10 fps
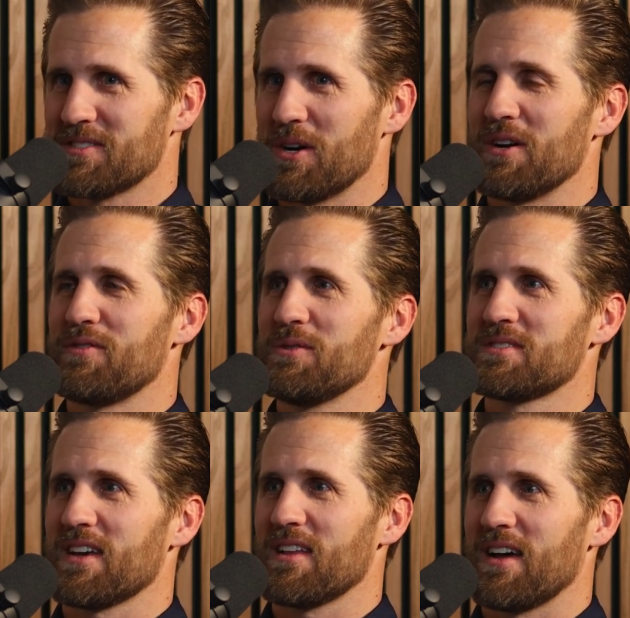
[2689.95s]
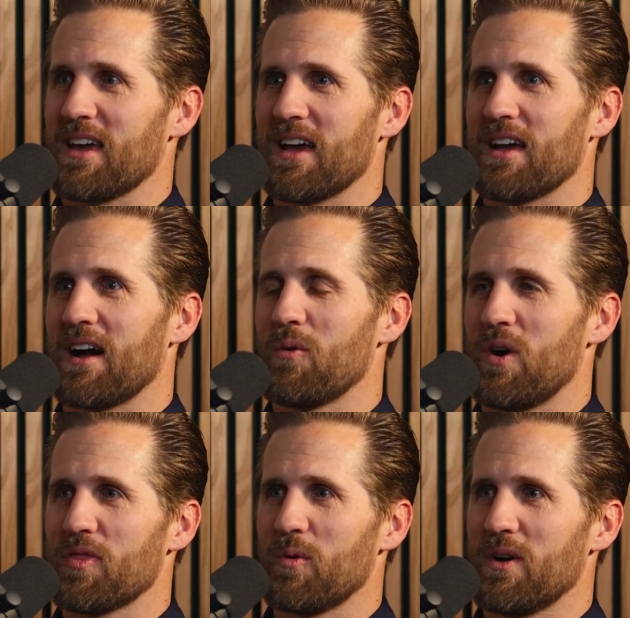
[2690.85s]
So if you say like, hey, I
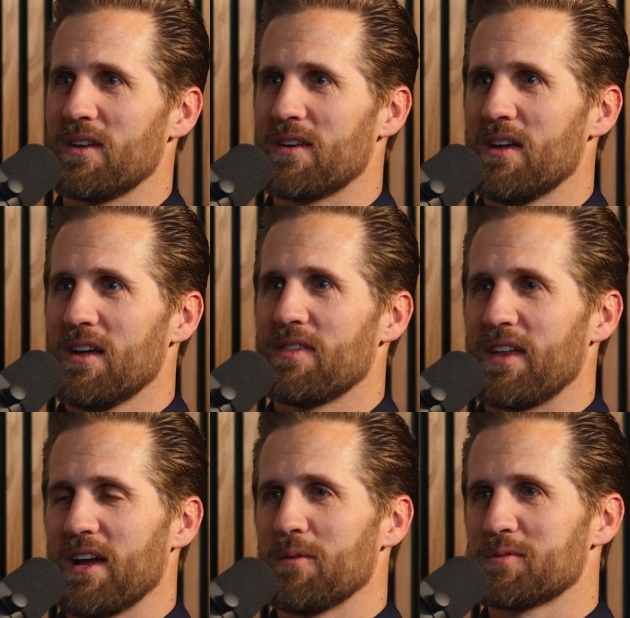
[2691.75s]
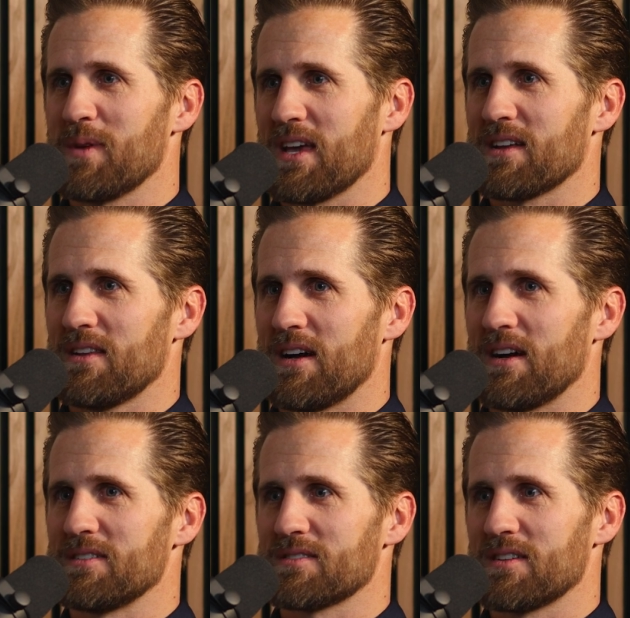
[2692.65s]
want the one that helps me
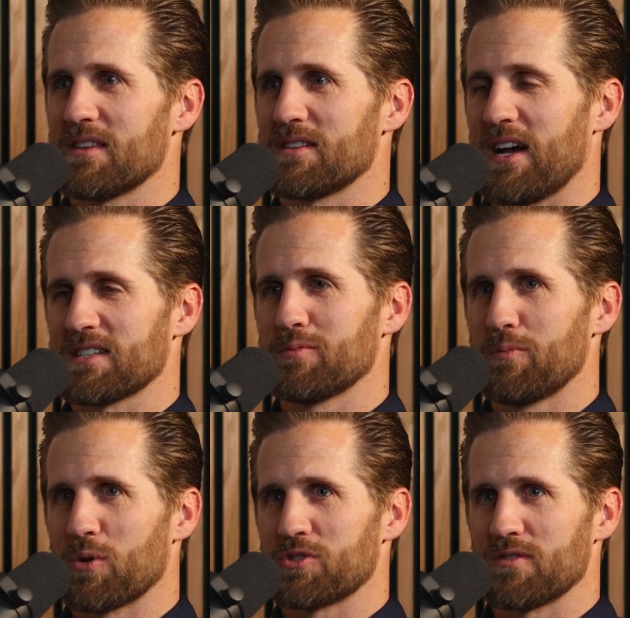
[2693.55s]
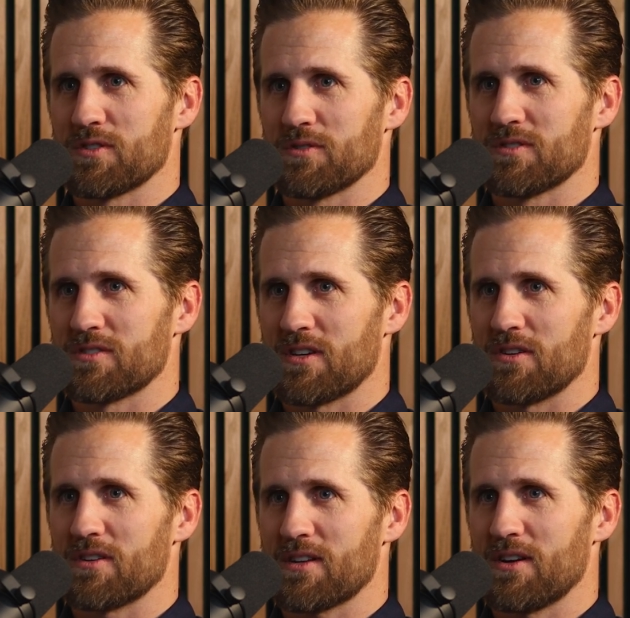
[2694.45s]
analyze the taxable portion of Social
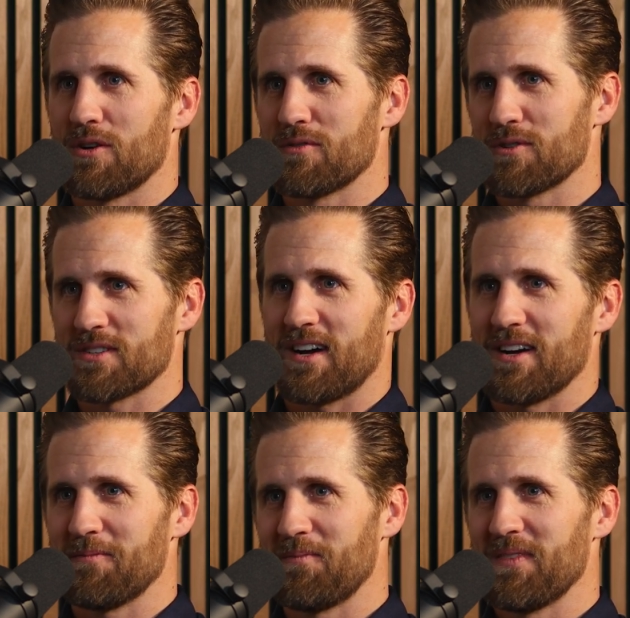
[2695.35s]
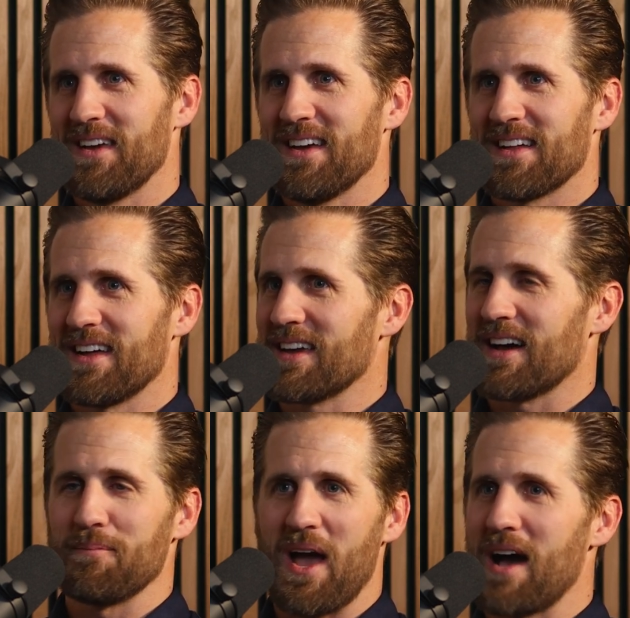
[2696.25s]
Security over time, like
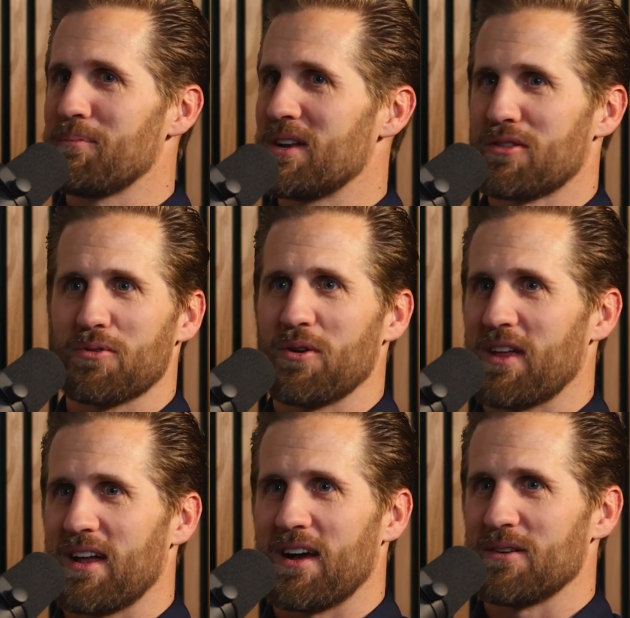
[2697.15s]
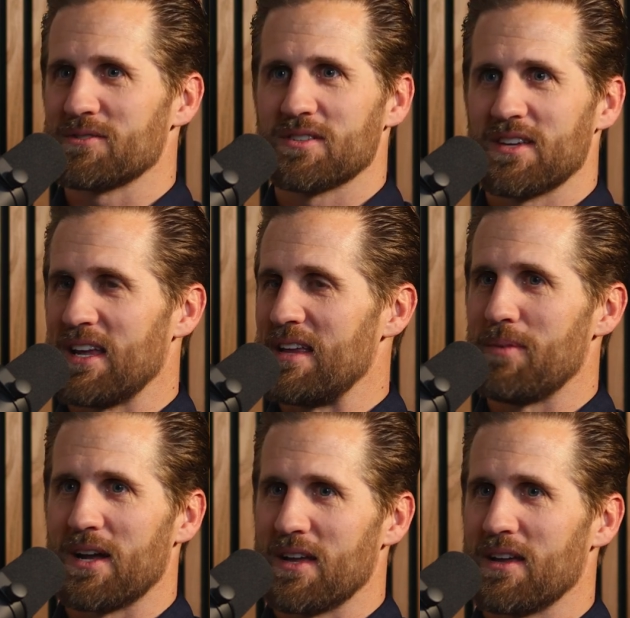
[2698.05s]
I'm happy to throw that out to
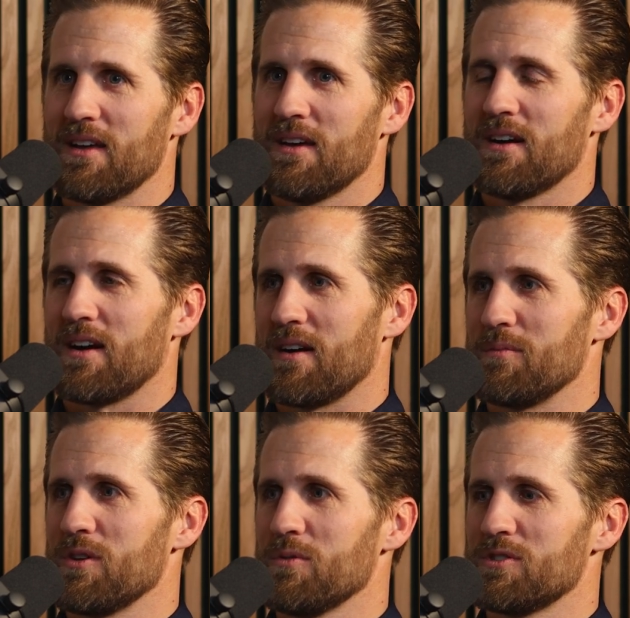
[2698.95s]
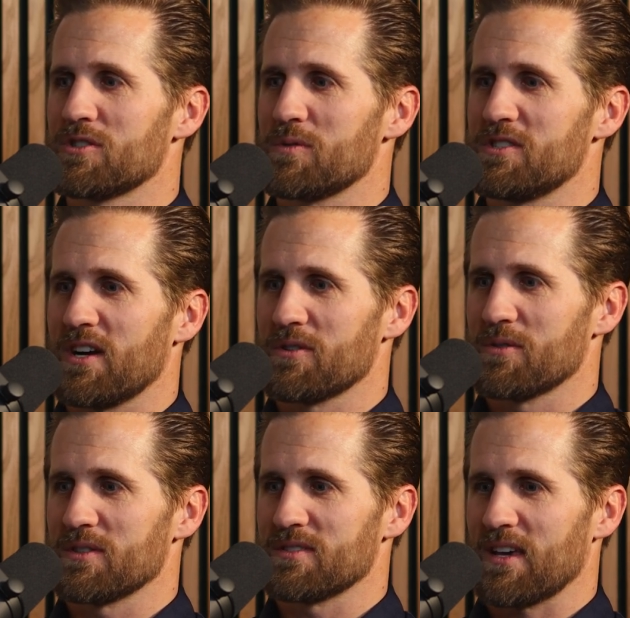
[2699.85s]
anybody. You would just reach out
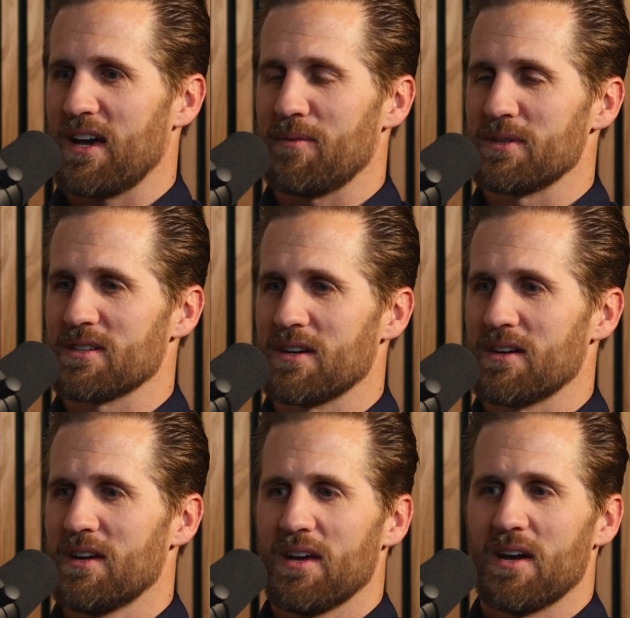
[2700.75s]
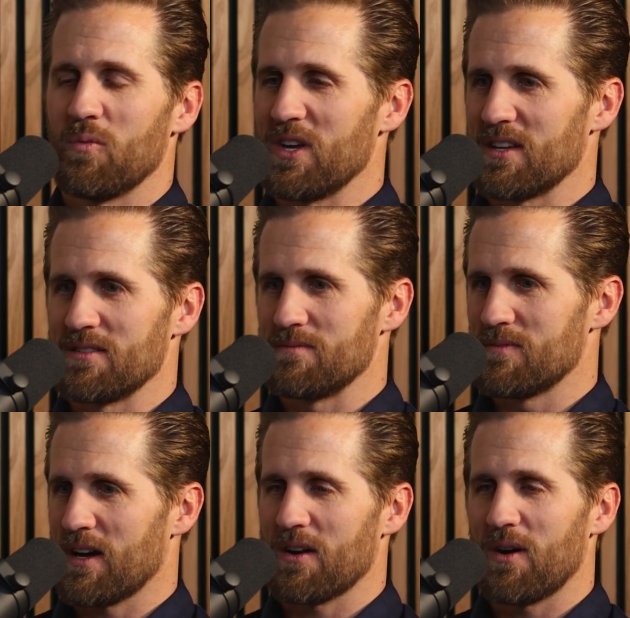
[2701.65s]
to us at Capita and we can,
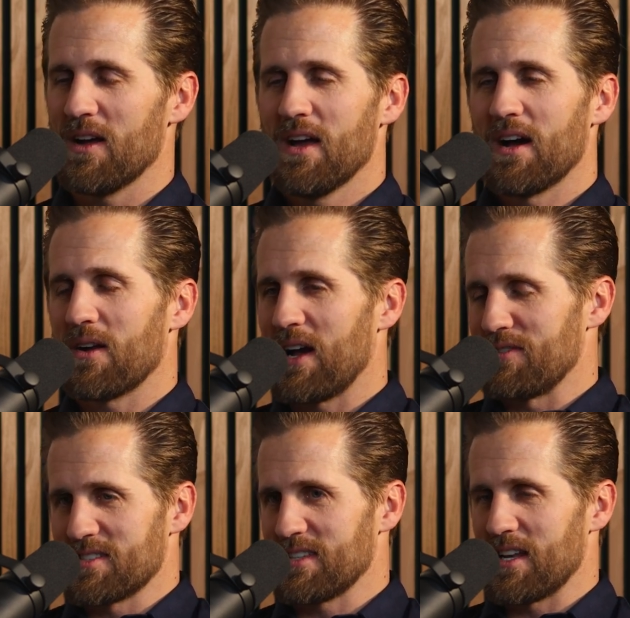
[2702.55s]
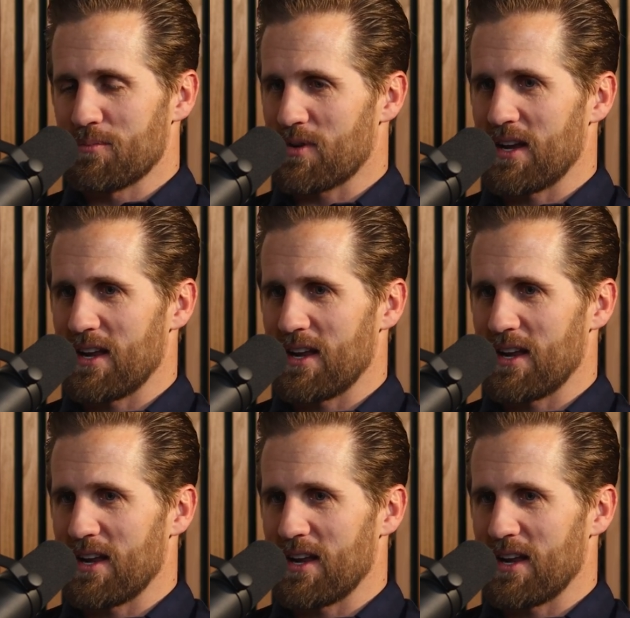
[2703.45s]
I don't have it set up right